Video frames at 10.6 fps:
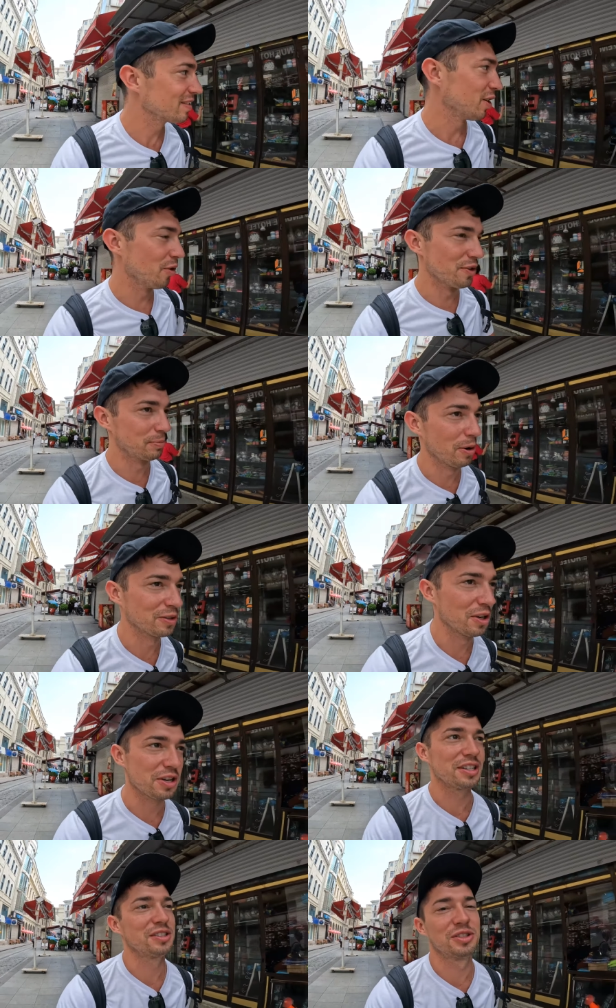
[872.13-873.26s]
he only spoke
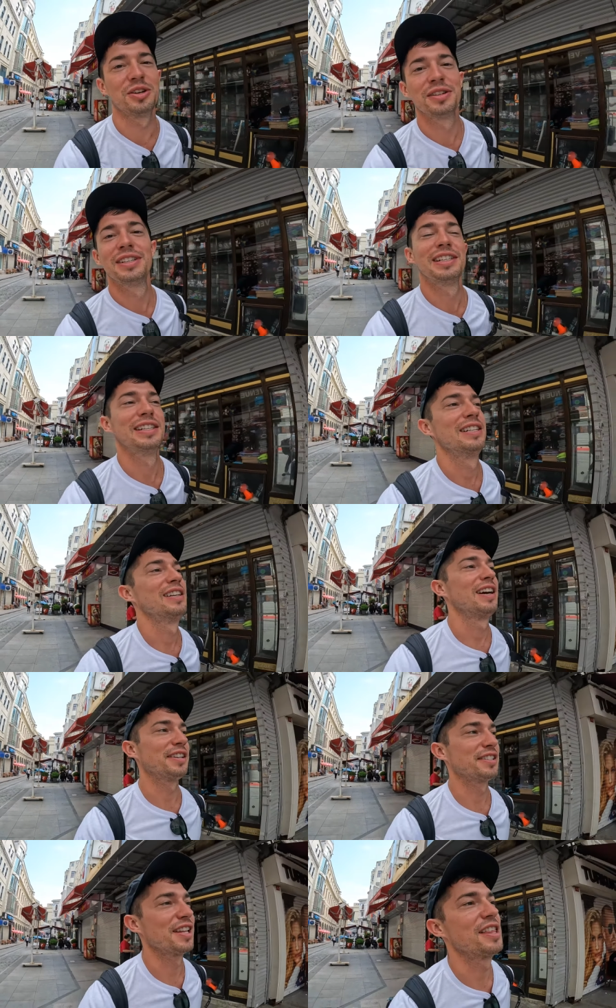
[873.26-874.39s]
Turkish, so
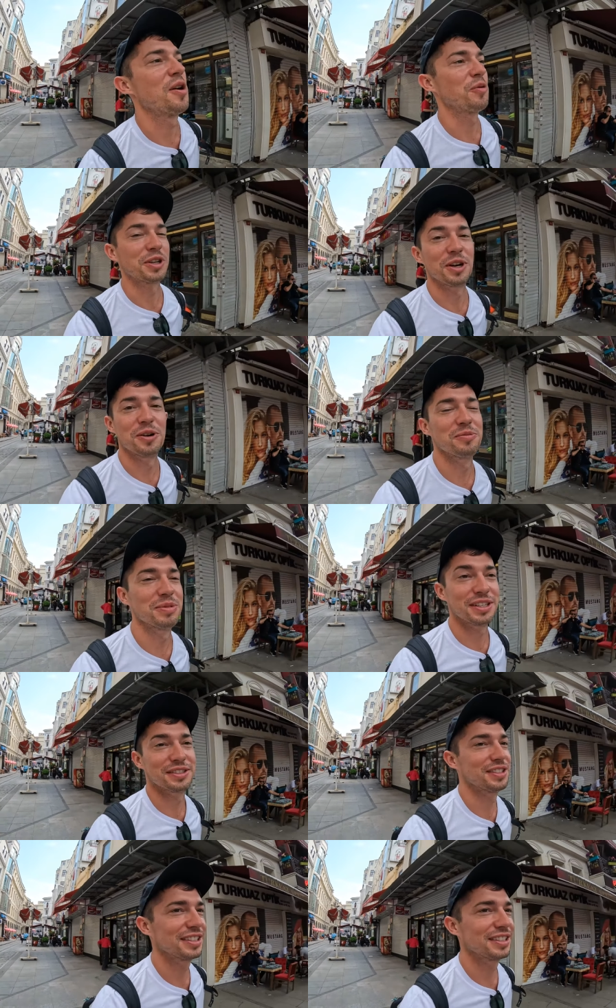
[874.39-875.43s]
I just let that one go. But I was